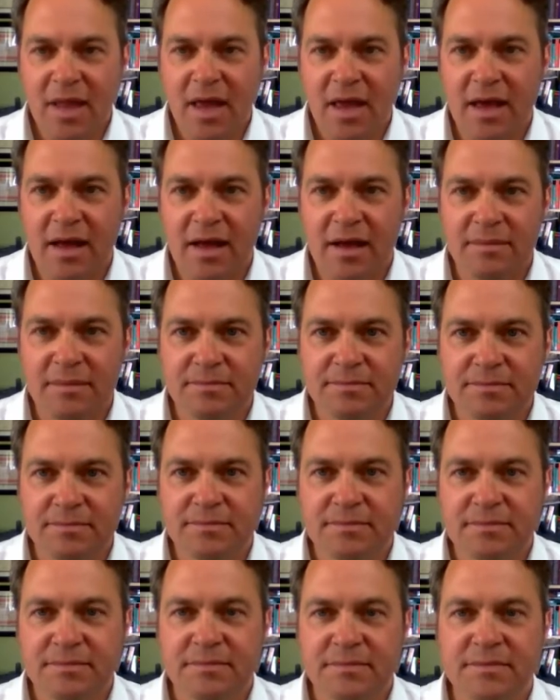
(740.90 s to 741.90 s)

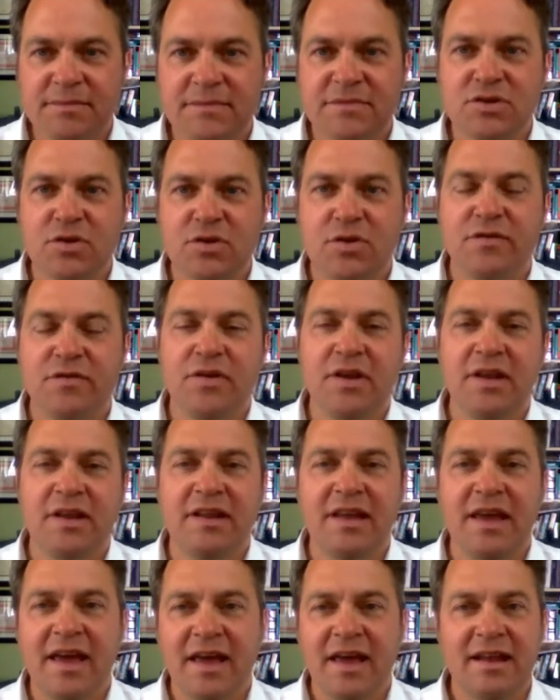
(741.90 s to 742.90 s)
if you need
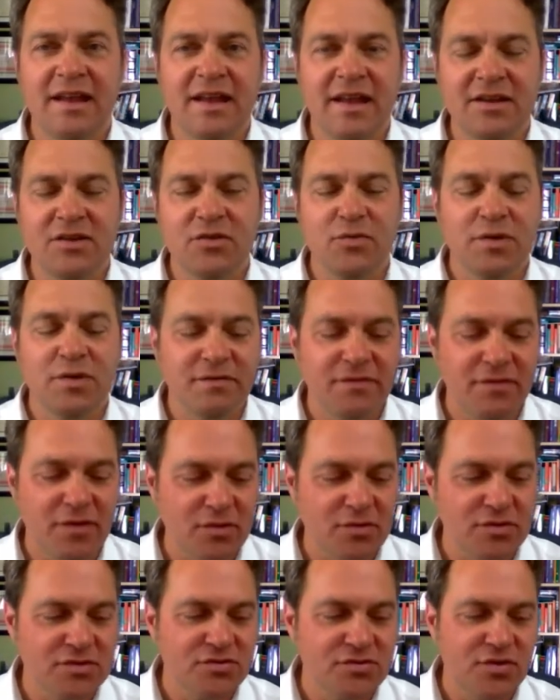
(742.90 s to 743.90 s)
to enter in
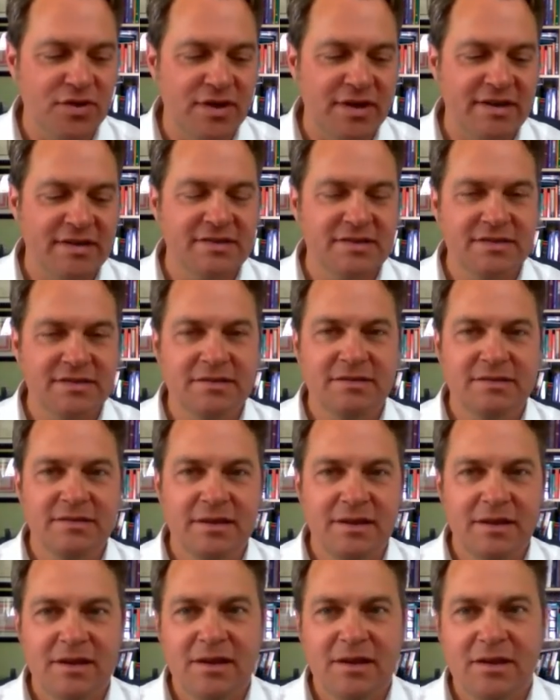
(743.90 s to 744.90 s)
floater strings,
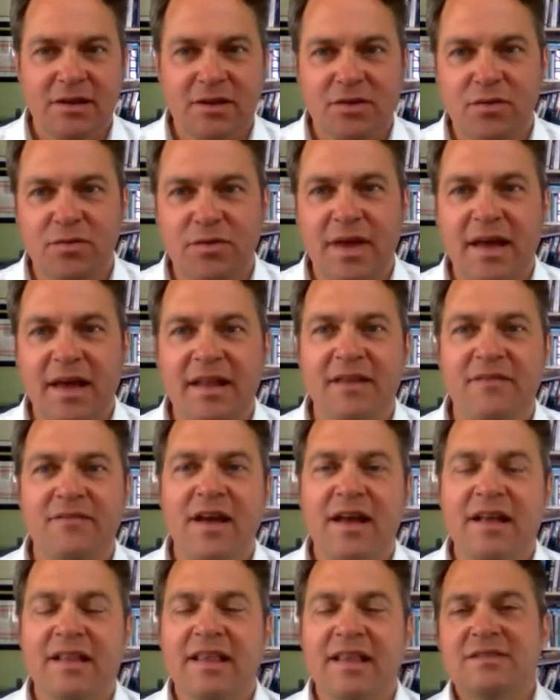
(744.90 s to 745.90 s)
do that. In
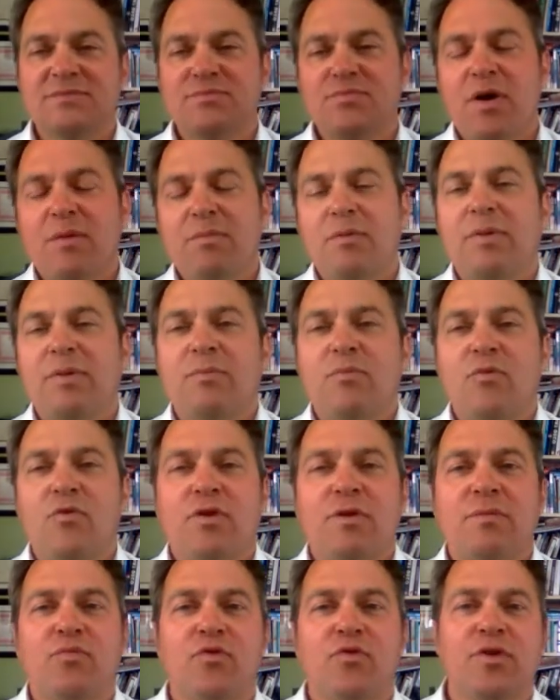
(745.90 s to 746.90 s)
fact, that's probably more
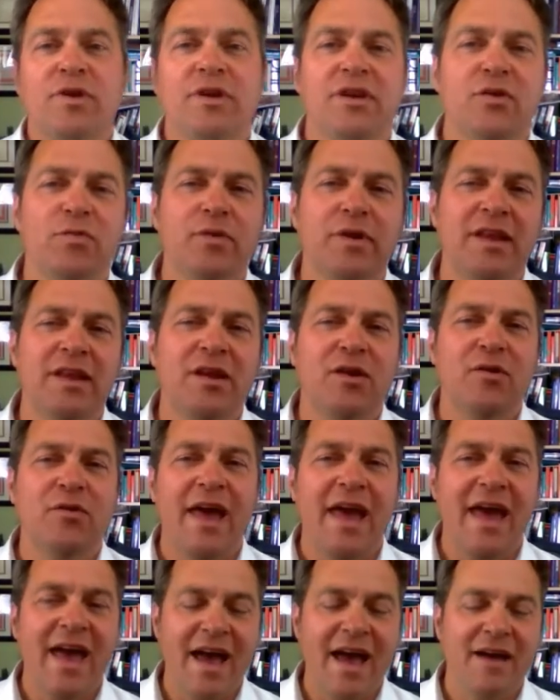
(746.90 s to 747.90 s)
important. You really don't
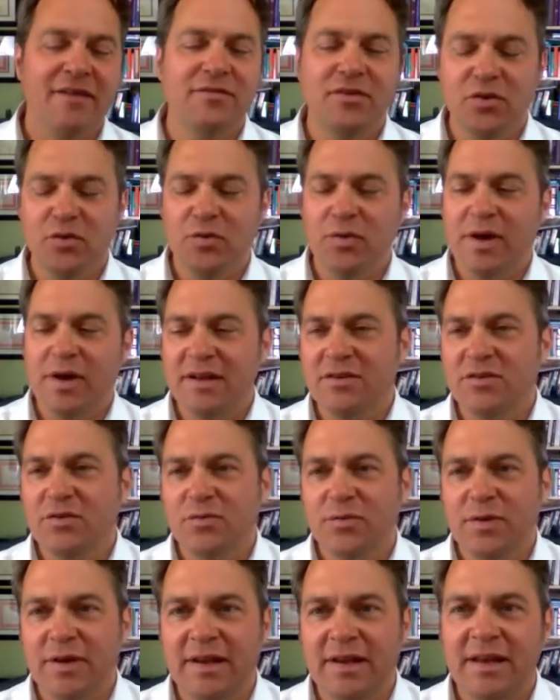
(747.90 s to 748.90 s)
have to
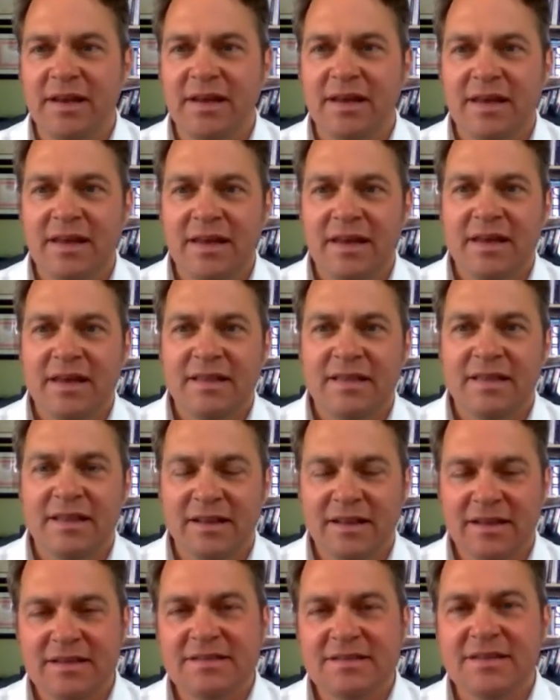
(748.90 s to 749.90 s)
enter in the
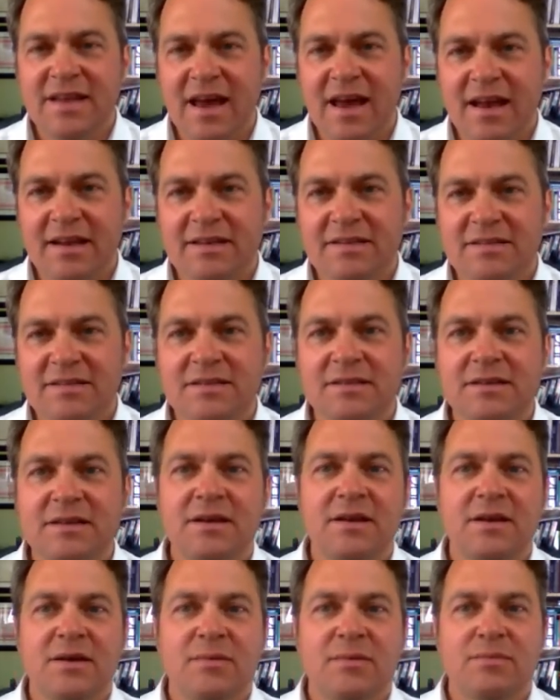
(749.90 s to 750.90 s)
list status,
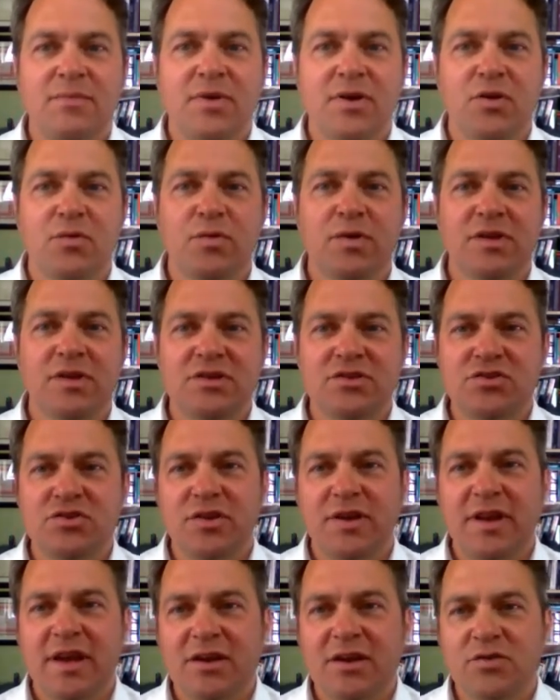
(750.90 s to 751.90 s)
but you really
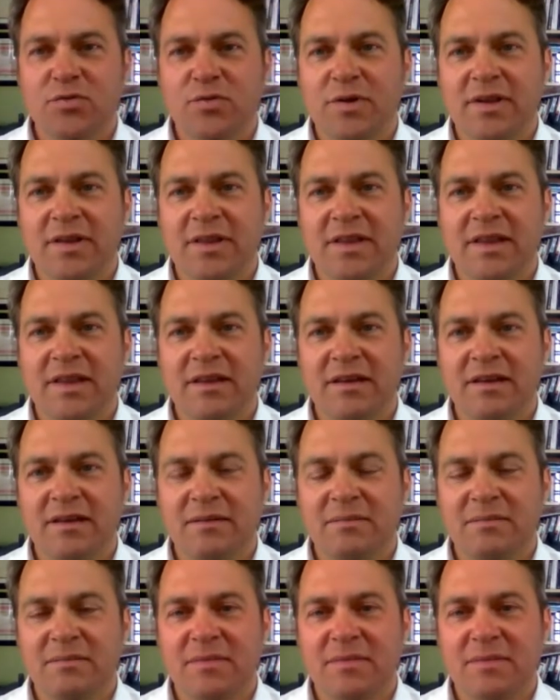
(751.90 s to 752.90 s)
should enter in
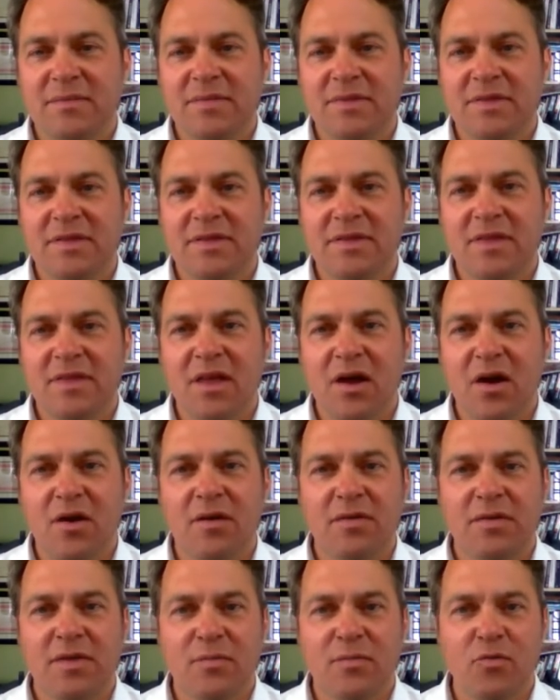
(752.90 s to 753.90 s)
the
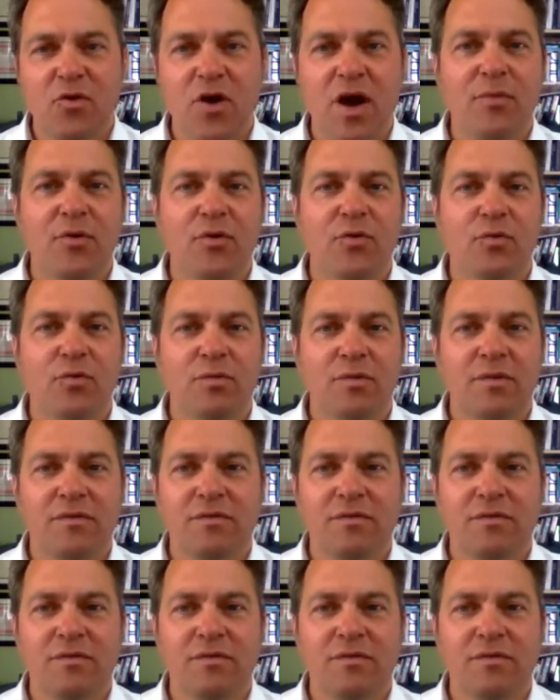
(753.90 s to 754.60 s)
proper